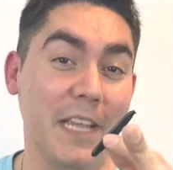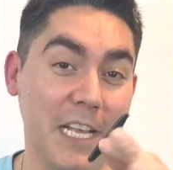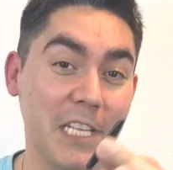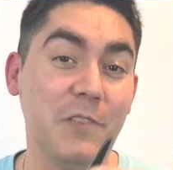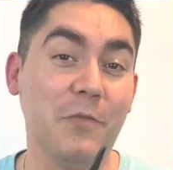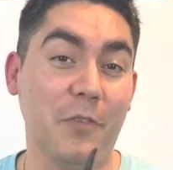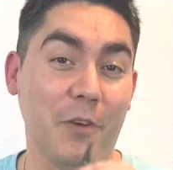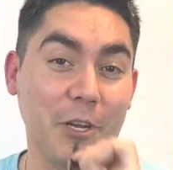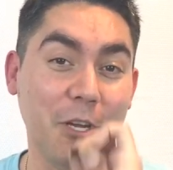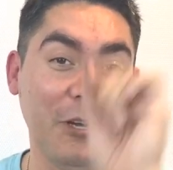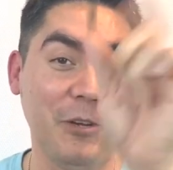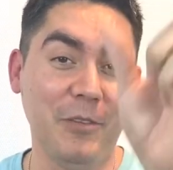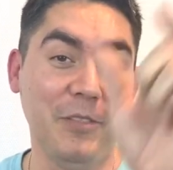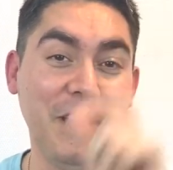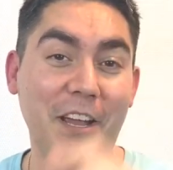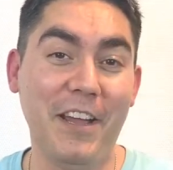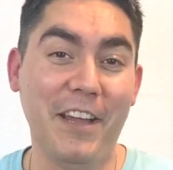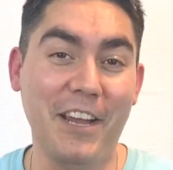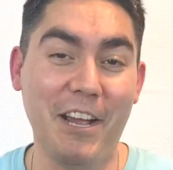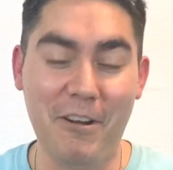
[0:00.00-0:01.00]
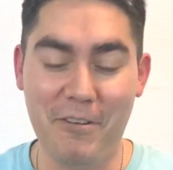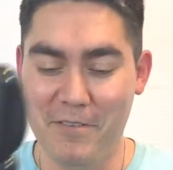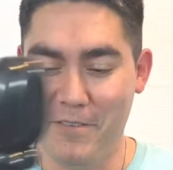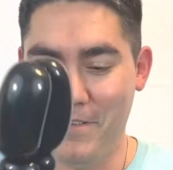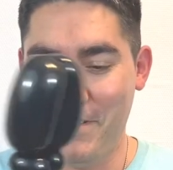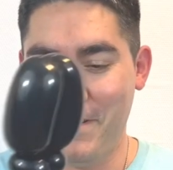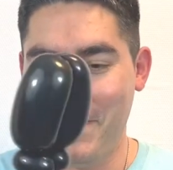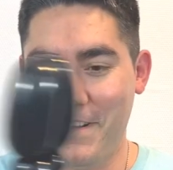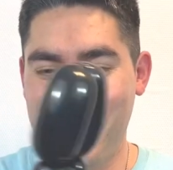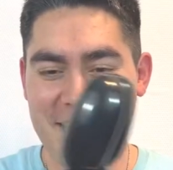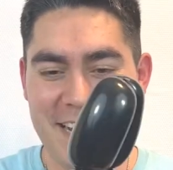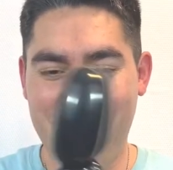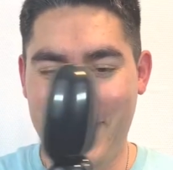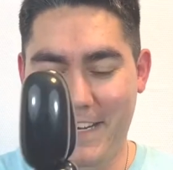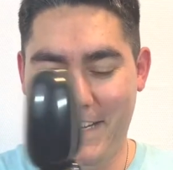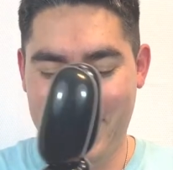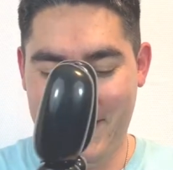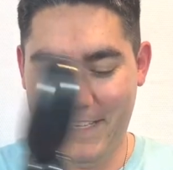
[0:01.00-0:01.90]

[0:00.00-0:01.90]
It's for you. There you go. Alright.